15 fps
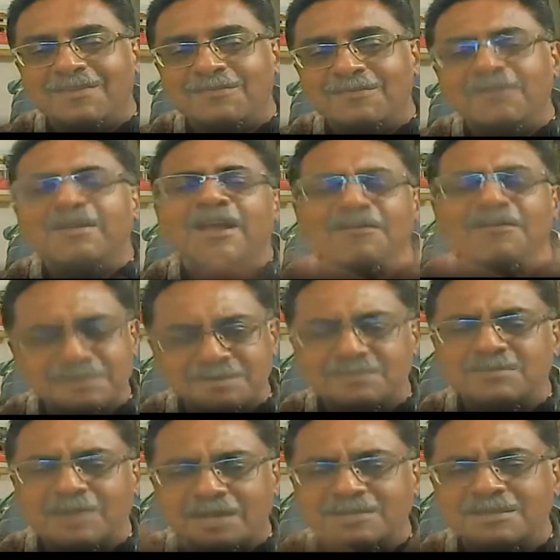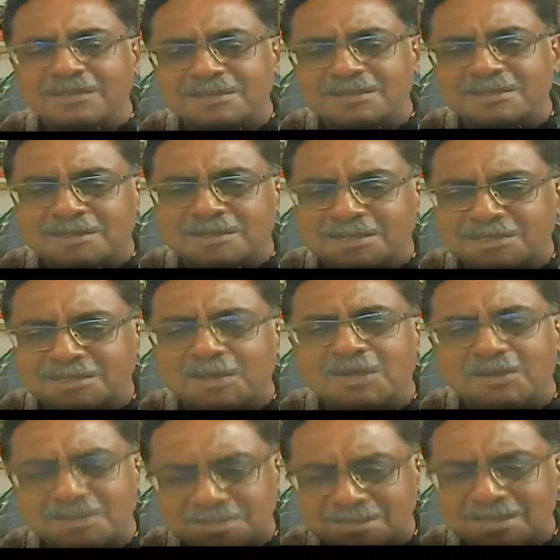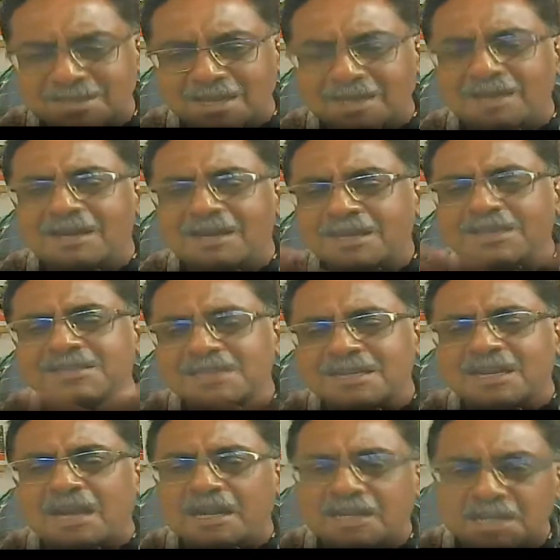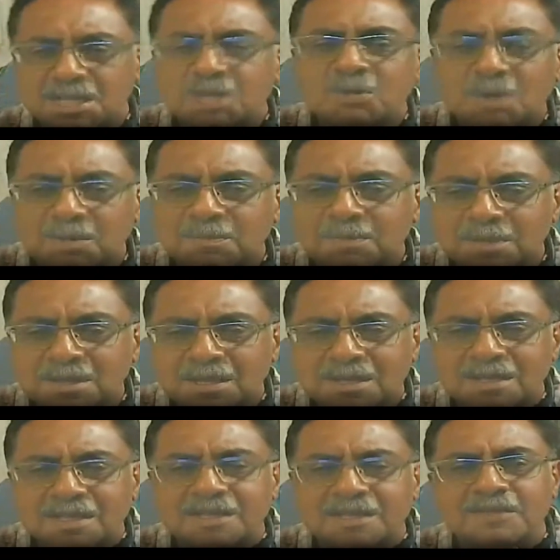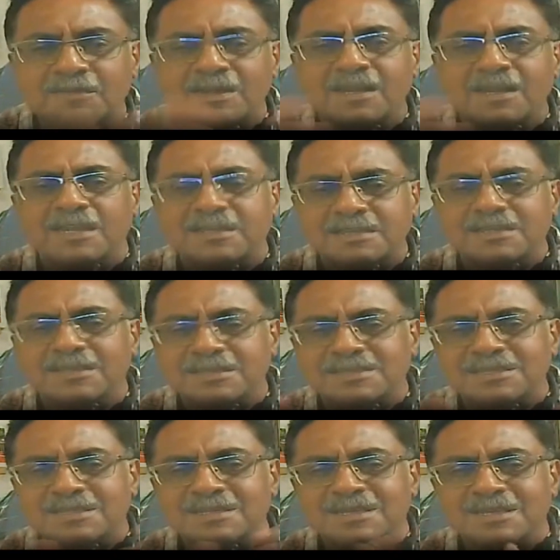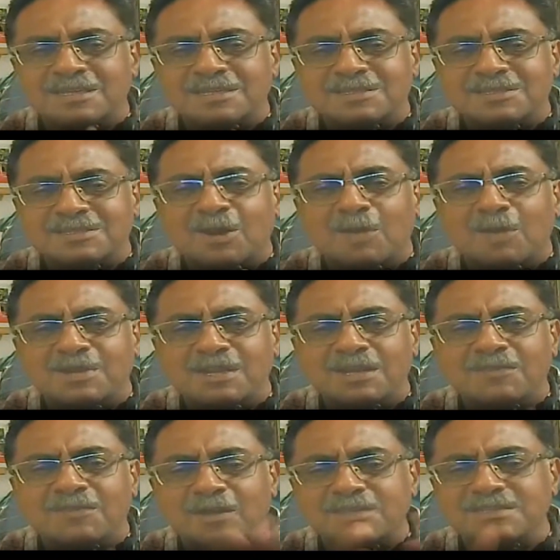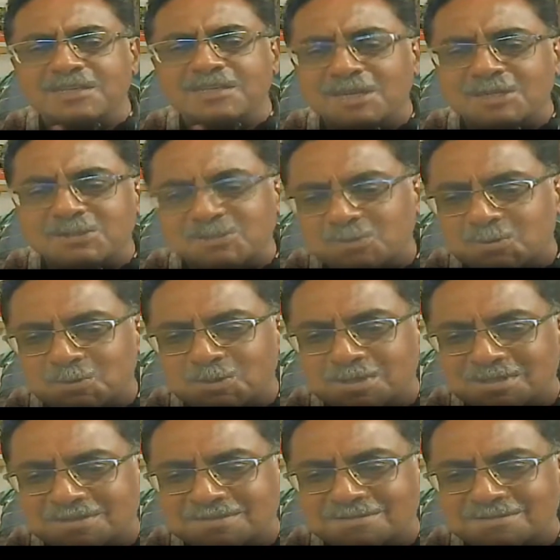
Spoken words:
We will have other discussions, because learning is in continuum. It never gets stopped in one single stroke.